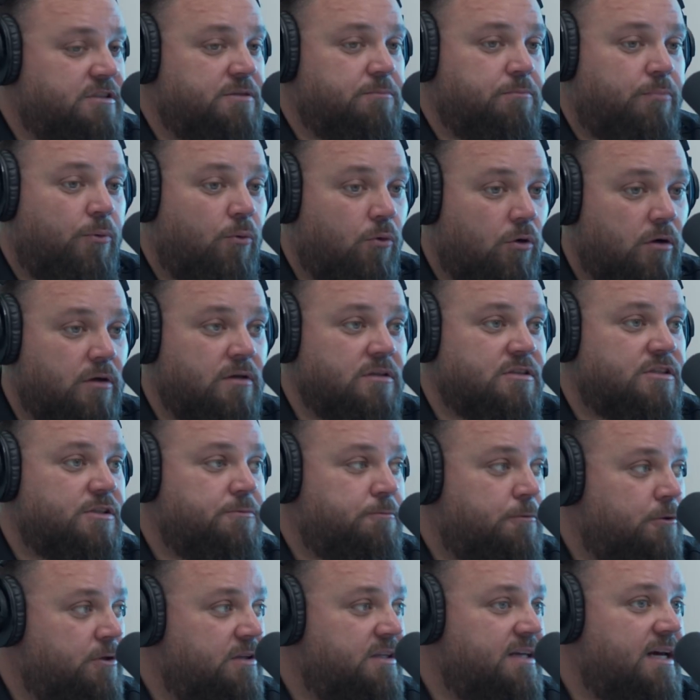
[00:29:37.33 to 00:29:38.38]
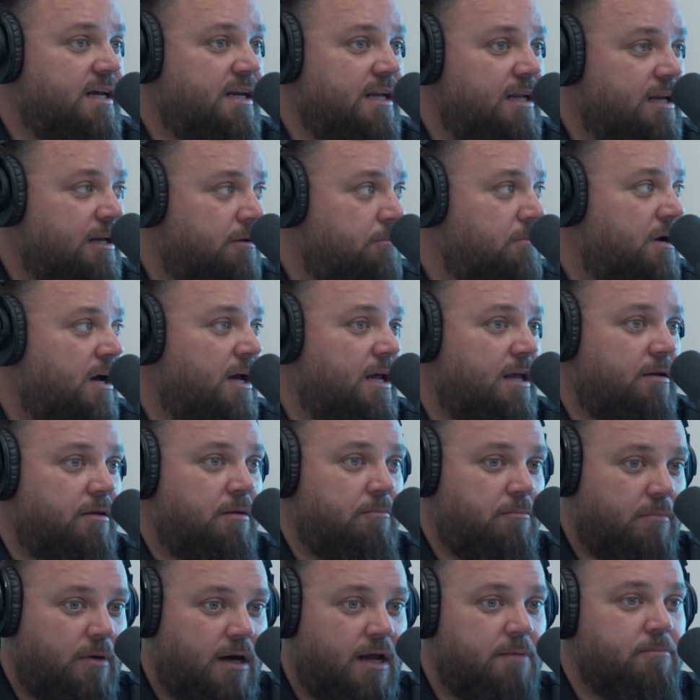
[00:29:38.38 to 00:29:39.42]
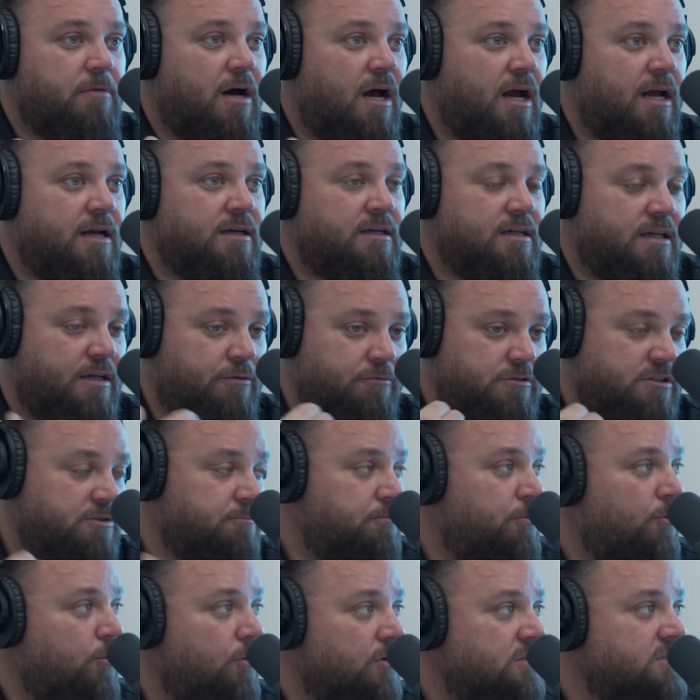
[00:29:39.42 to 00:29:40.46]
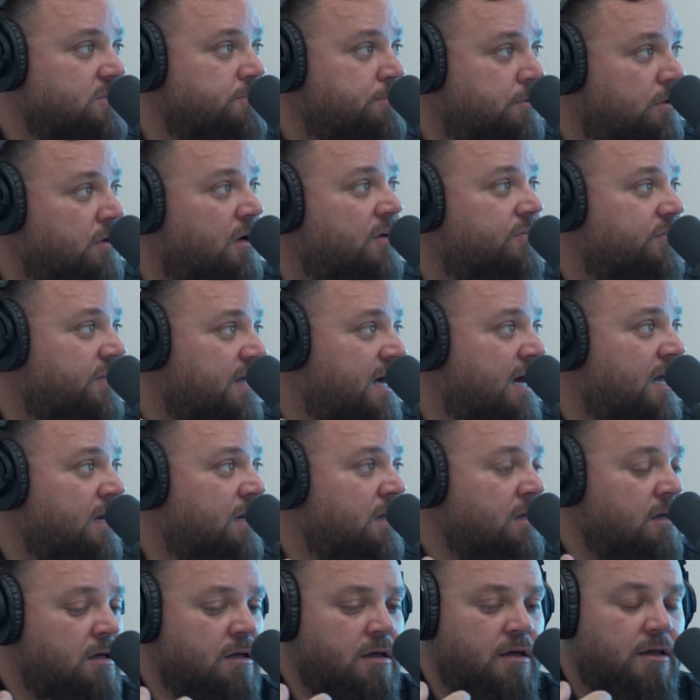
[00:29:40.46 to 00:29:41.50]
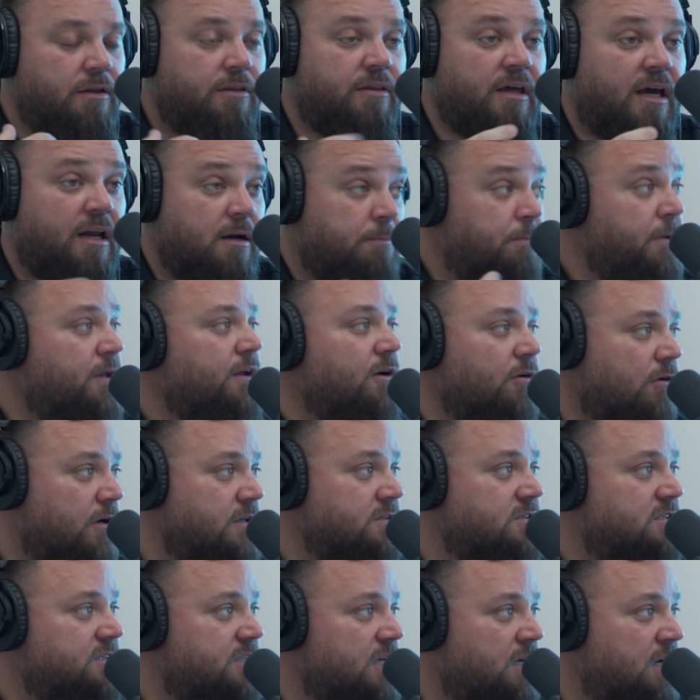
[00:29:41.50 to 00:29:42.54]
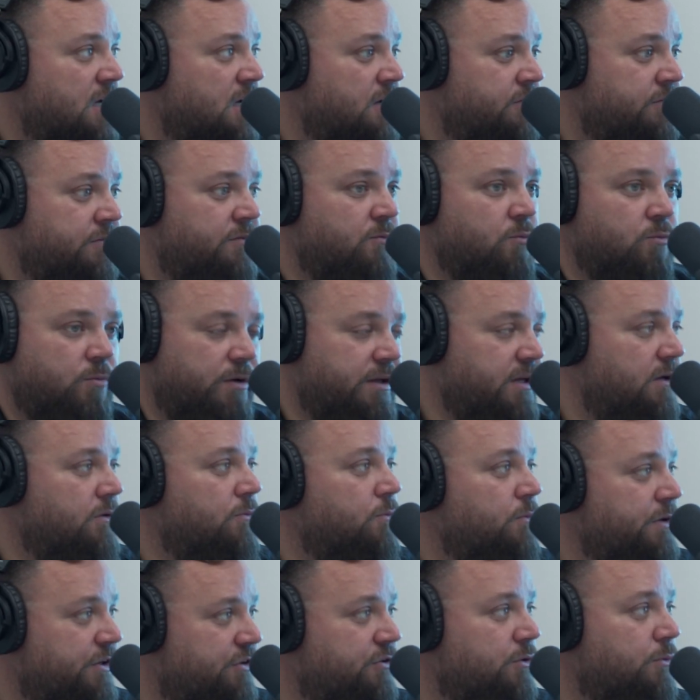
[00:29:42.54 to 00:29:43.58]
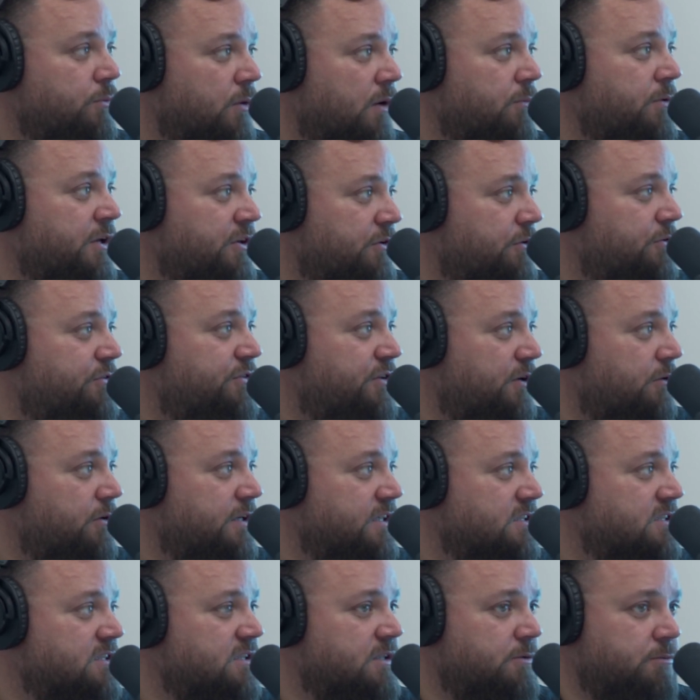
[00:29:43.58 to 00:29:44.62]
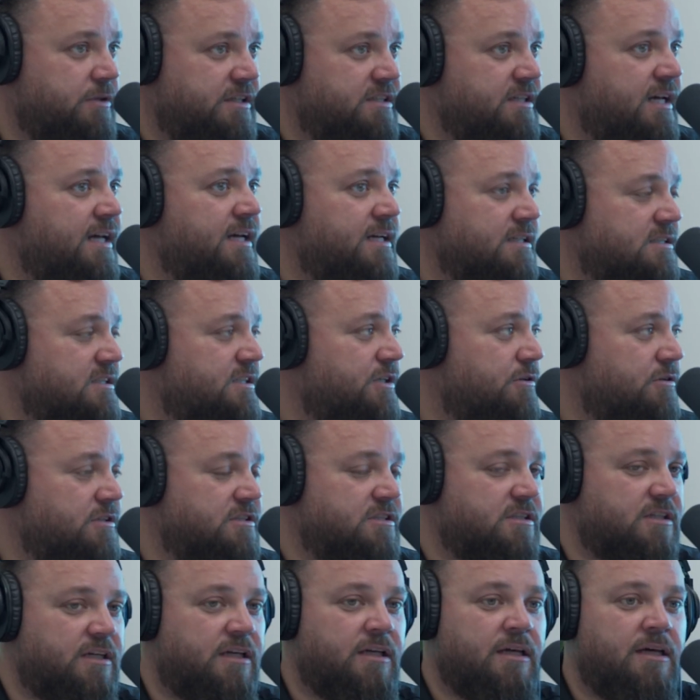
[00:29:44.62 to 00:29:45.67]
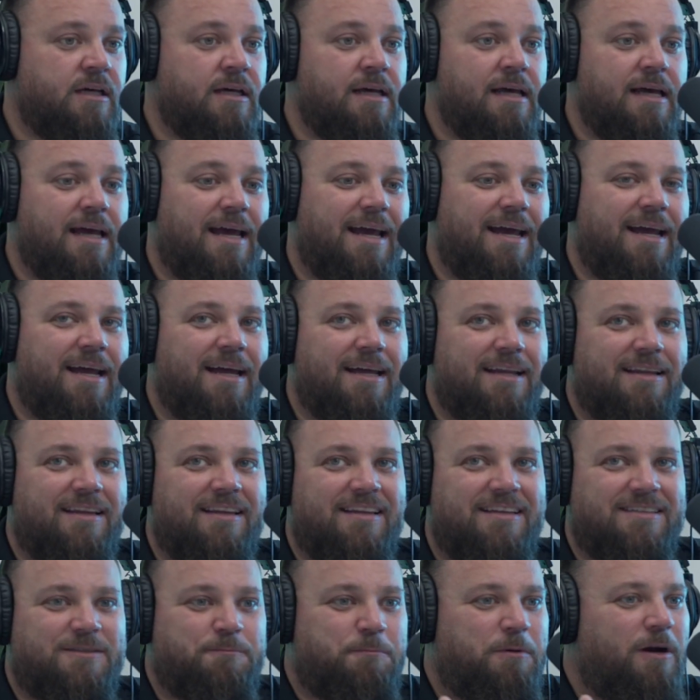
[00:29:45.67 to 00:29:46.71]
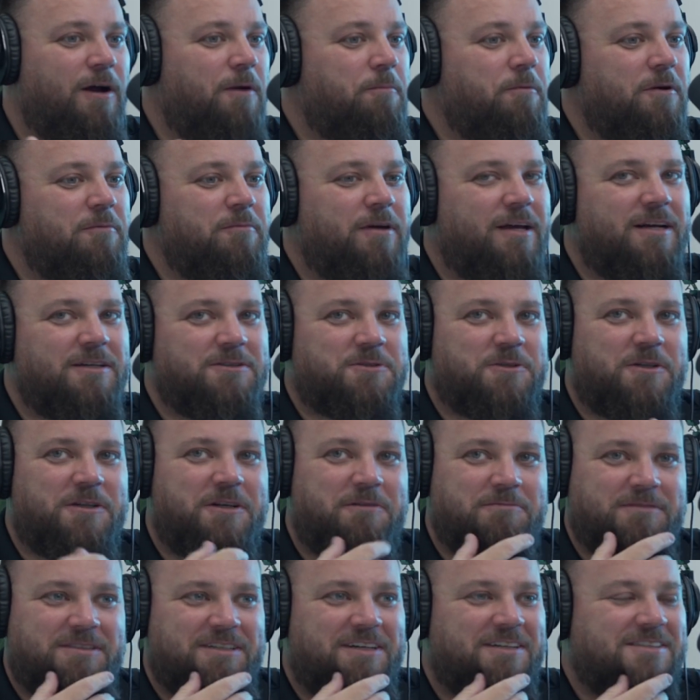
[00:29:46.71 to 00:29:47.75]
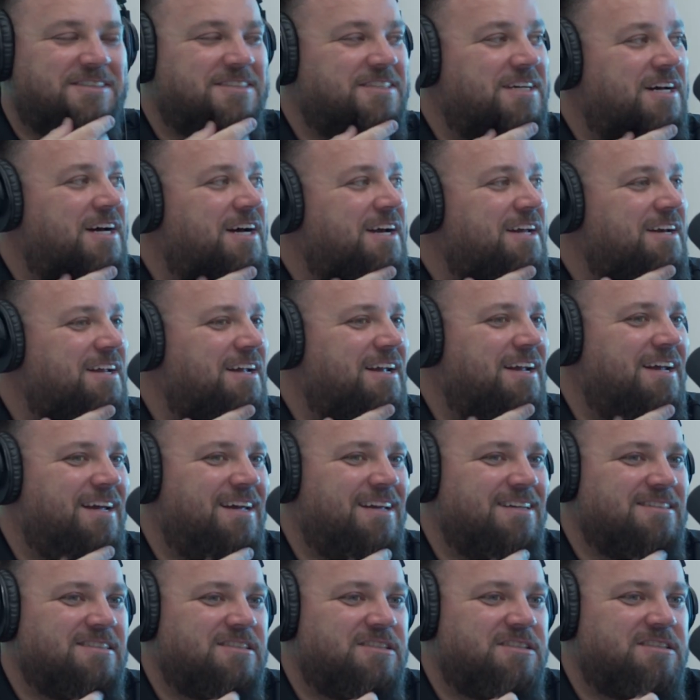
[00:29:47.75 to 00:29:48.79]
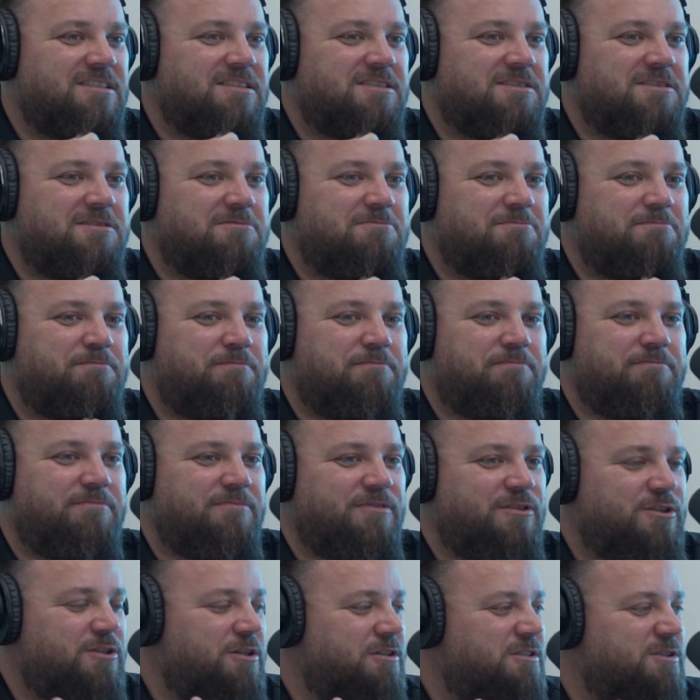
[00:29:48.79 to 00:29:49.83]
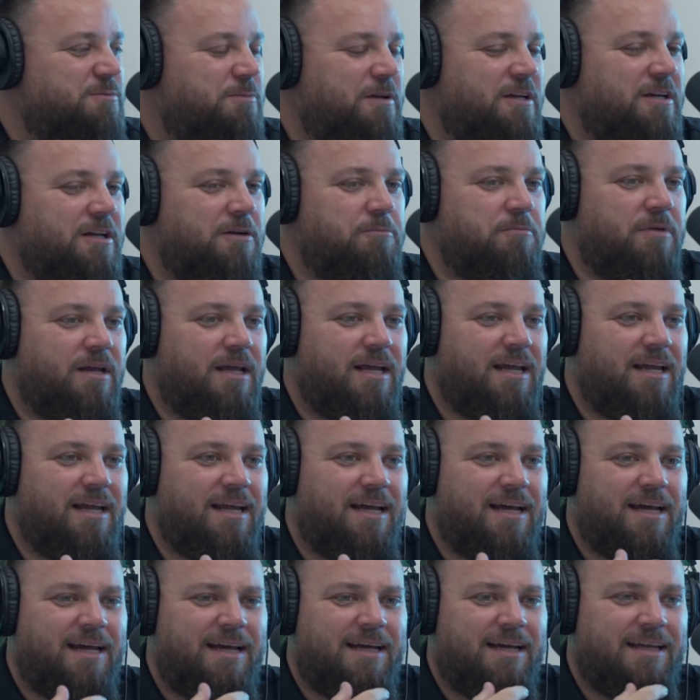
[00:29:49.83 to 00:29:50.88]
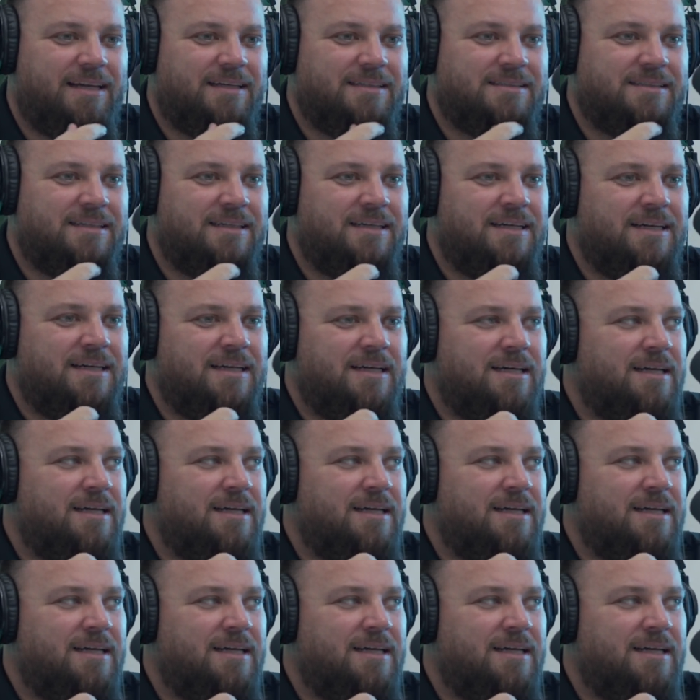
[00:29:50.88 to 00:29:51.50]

It was important to put that in my mind. It was important to put off that that appearance of we do what we do seriously, we take it seriously. And this property manager comes outside and starts speaking to me, and